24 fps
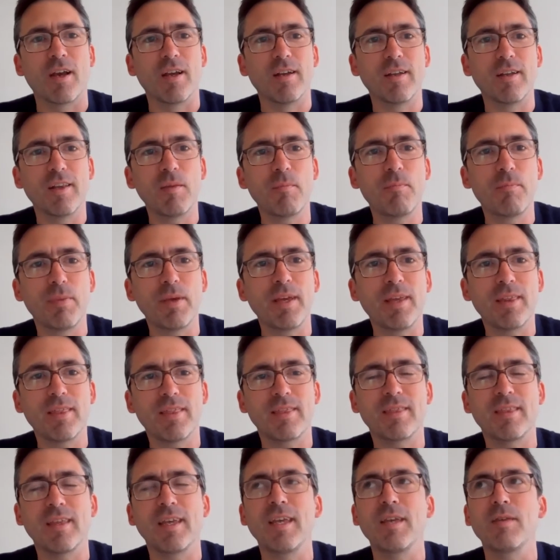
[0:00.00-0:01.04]
Another
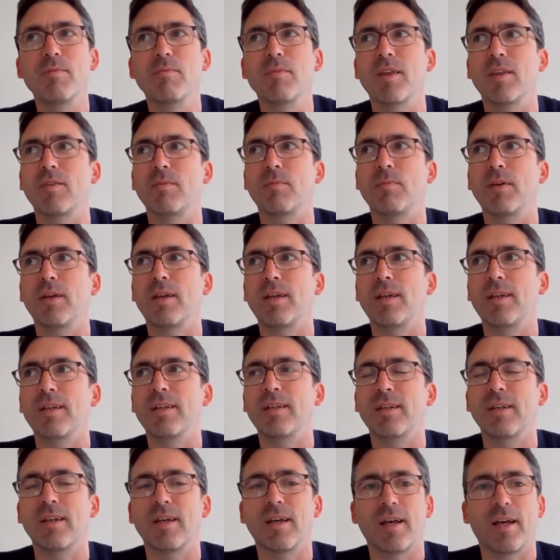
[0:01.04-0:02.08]
big theme that's
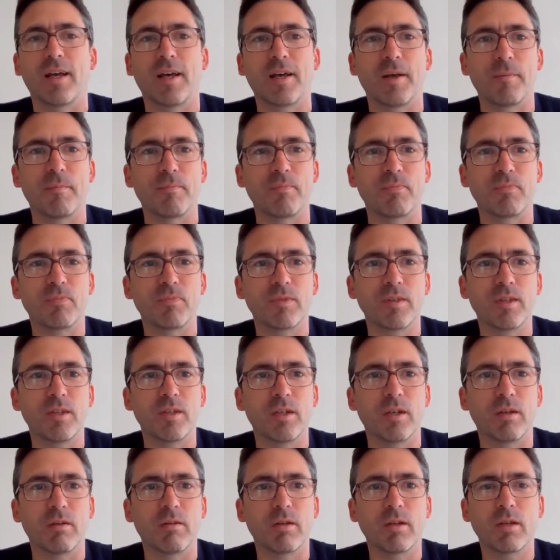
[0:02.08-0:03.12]
been
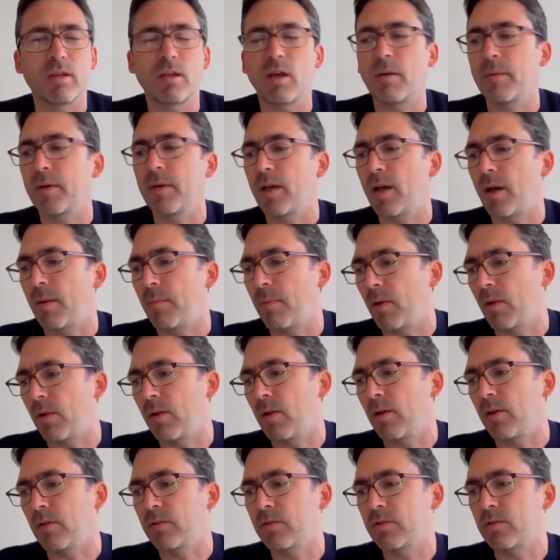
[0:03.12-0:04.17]
coming up a
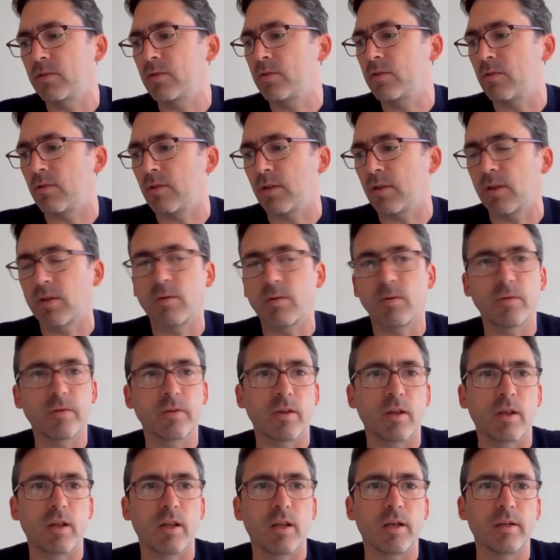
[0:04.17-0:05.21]
lot during the
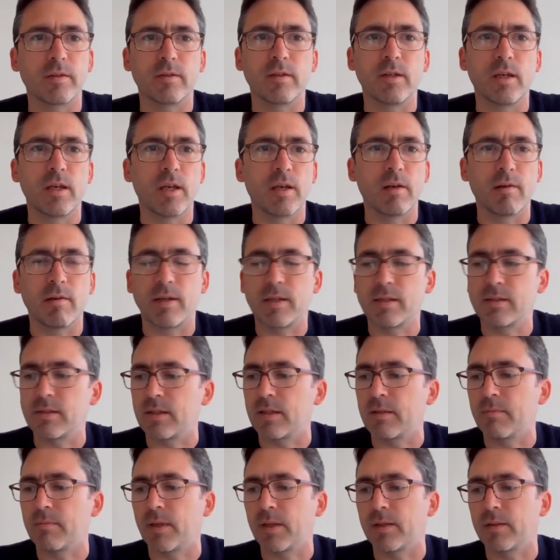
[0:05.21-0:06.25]
course of the last year,
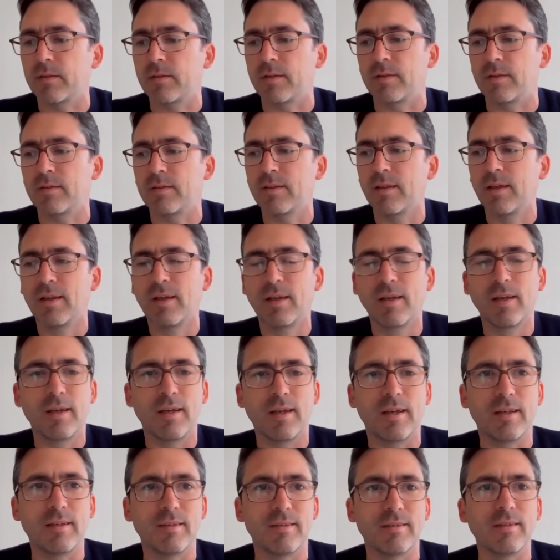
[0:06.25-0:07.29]
18 months,
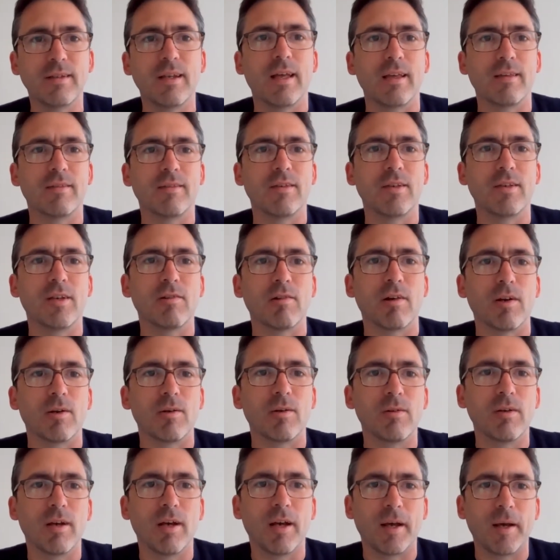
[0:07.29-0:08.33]
is net
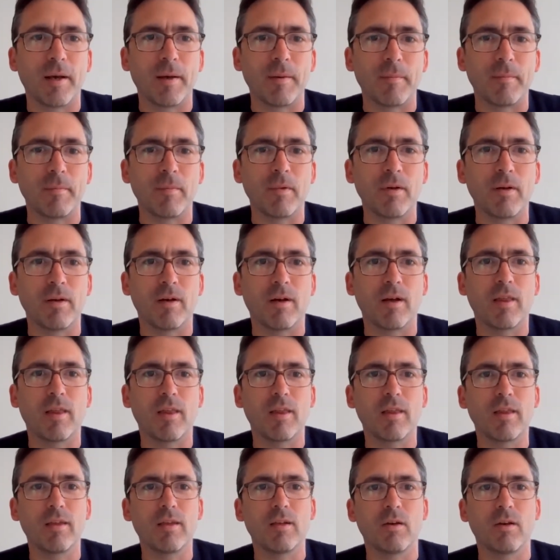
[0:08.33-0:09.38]
zero.
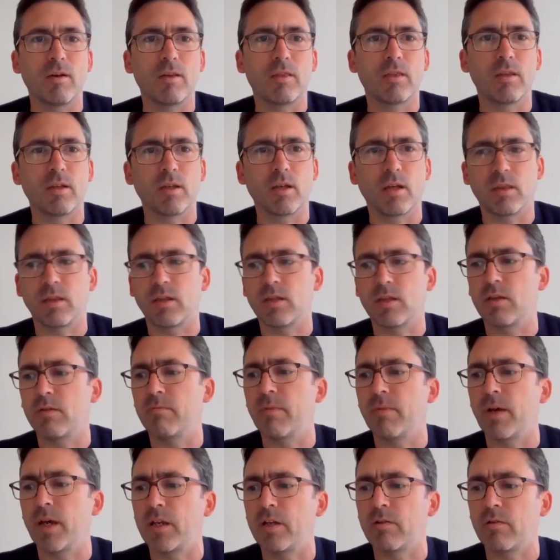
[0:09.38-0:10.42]
I think
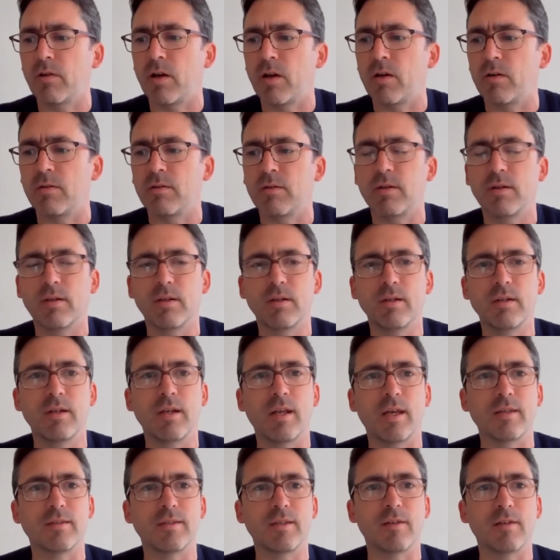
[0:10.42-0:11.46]
you've made your own
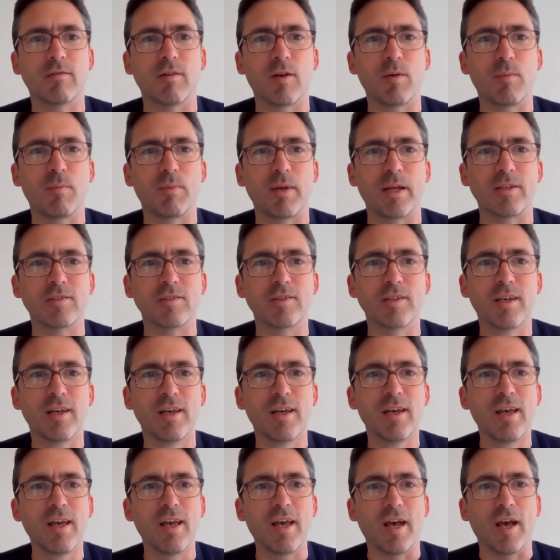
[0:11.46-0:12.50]
net zero pledge.
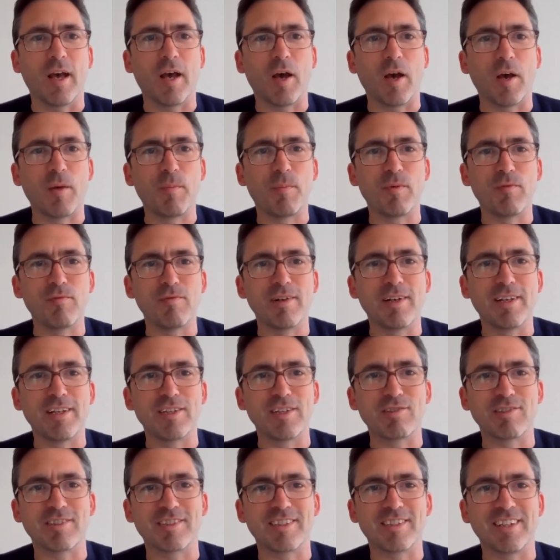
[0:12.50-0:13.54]
I'd be really
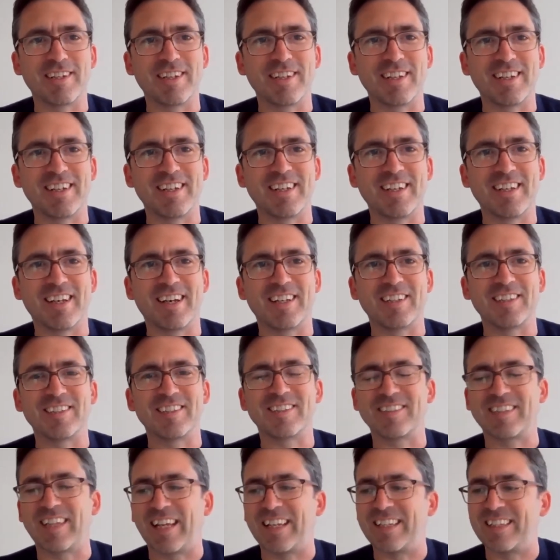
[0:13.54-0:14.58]
interested in
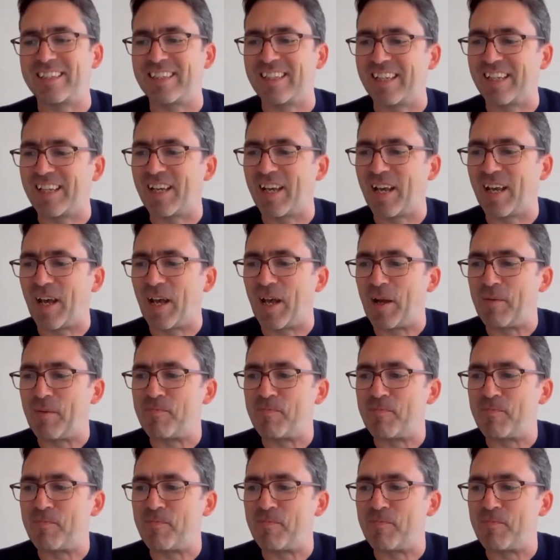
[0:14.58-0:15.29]
understanding,